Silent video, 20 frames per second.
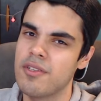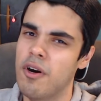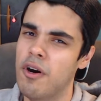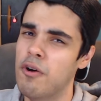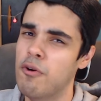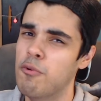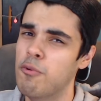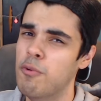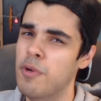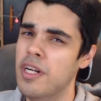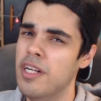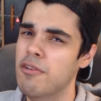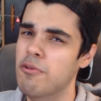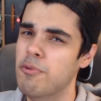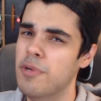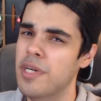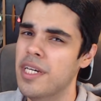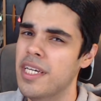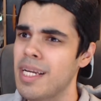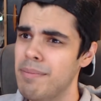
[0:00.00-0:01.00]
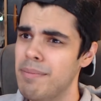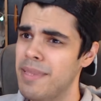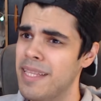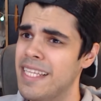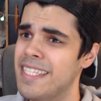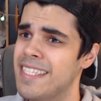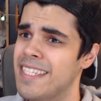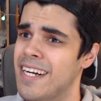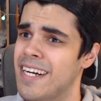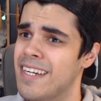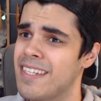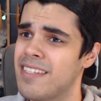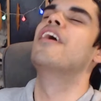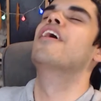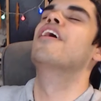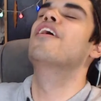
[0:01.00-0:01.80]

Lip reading: or will we? Please not.